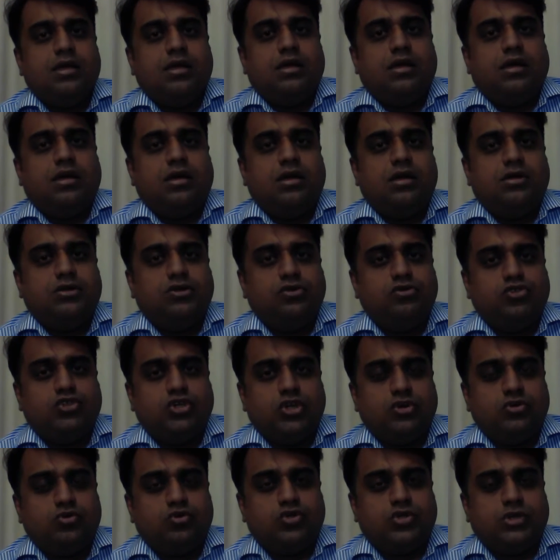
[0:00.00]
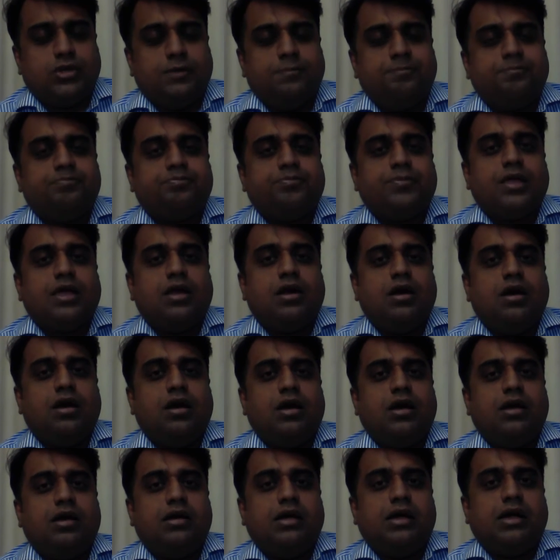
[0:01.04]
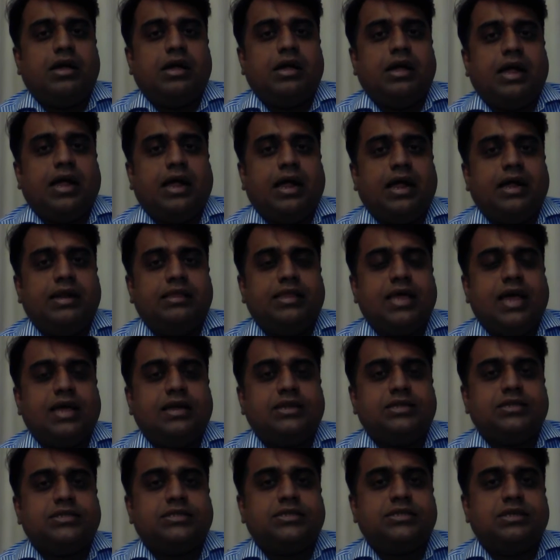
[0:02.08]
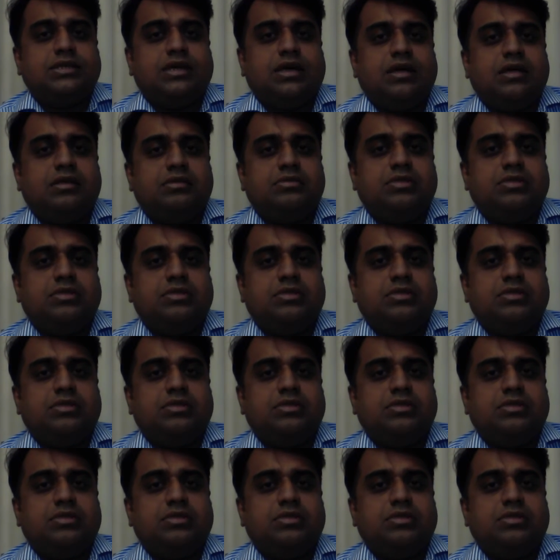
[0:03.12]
New Jerusalem. And that is